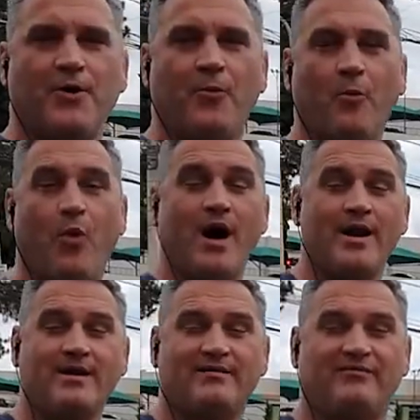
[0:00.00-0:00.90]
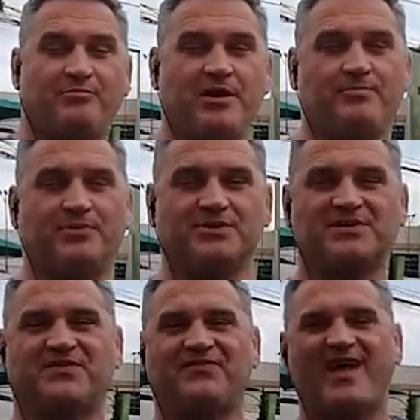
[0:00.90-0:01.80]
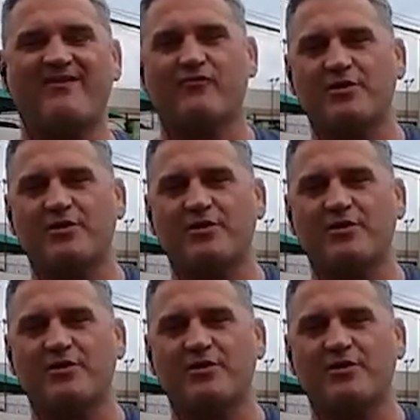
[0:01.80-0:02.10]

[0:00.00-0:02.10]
One of people's favorite